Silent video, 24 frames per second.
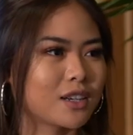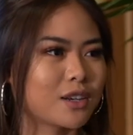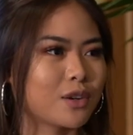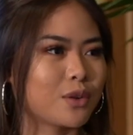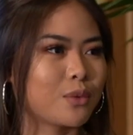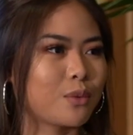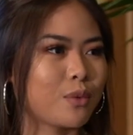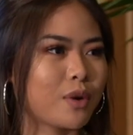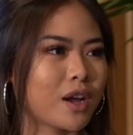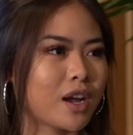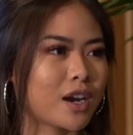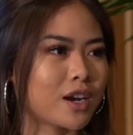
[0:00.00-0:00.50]

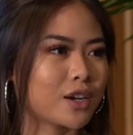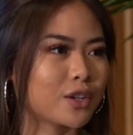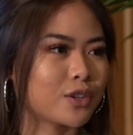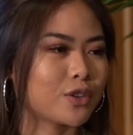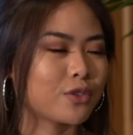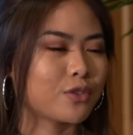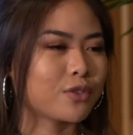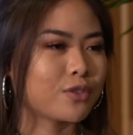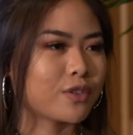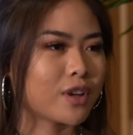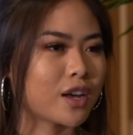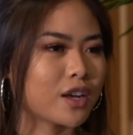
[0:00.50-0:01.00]
where
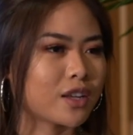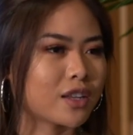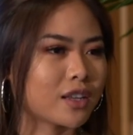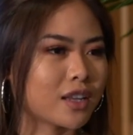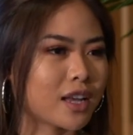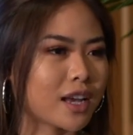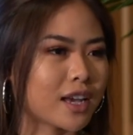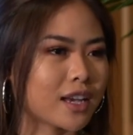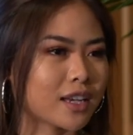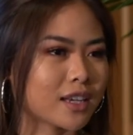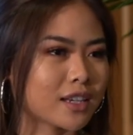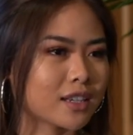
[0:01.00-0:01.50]
you felt
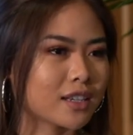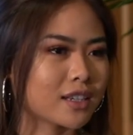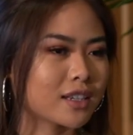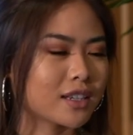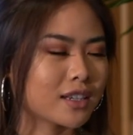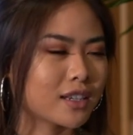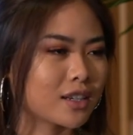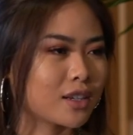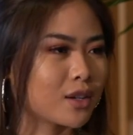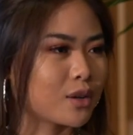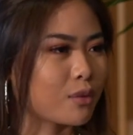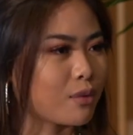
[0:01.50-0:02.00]
like,
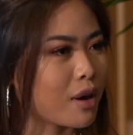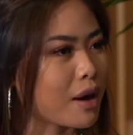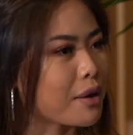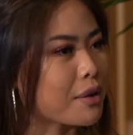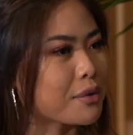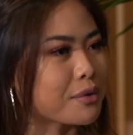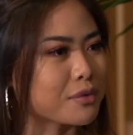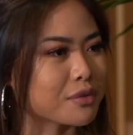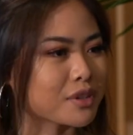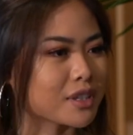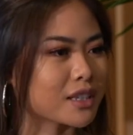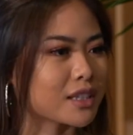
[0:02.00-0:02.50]
wow,
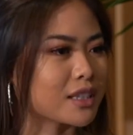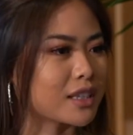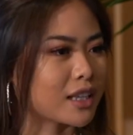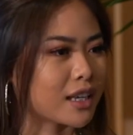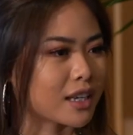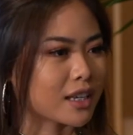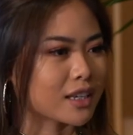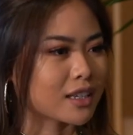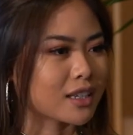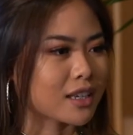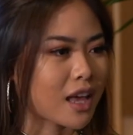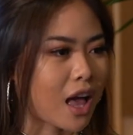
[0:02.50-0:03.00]
I really
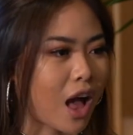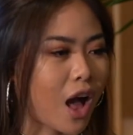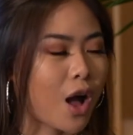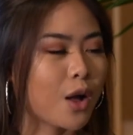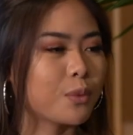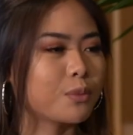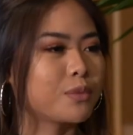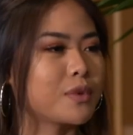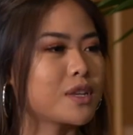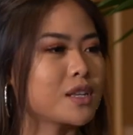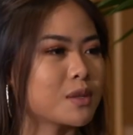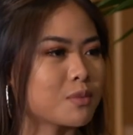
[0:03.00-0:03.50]
like
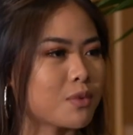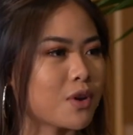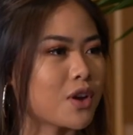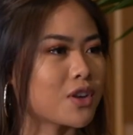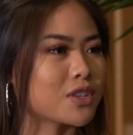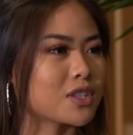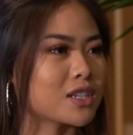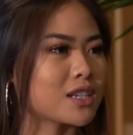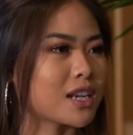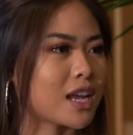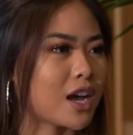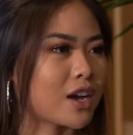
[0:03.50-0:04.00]
helped this
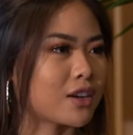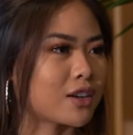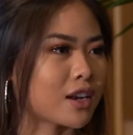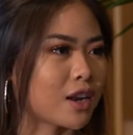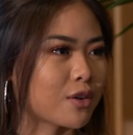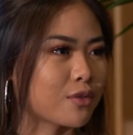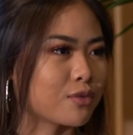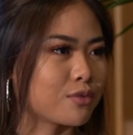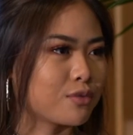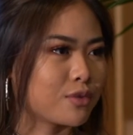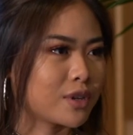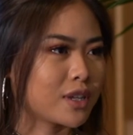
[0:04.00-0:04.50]
person out and
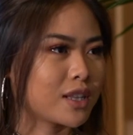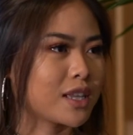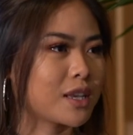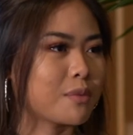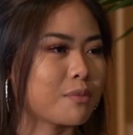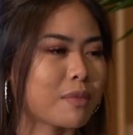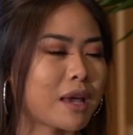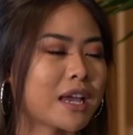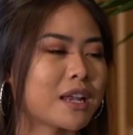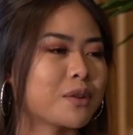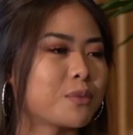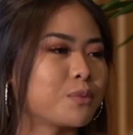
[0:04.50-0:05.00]
it really
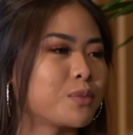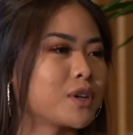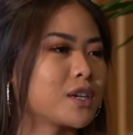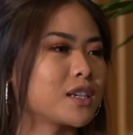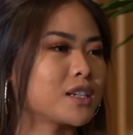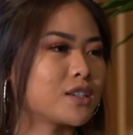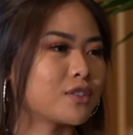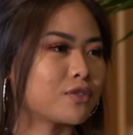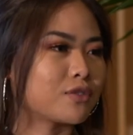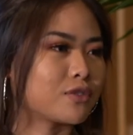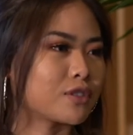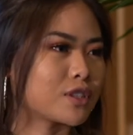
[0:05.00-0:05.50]
made a big
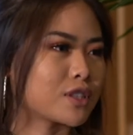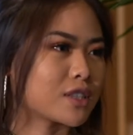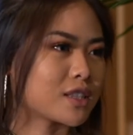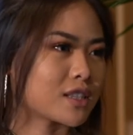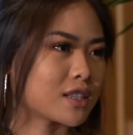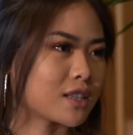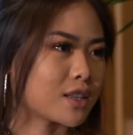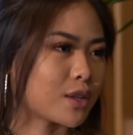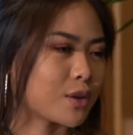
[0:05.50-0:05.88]
difference in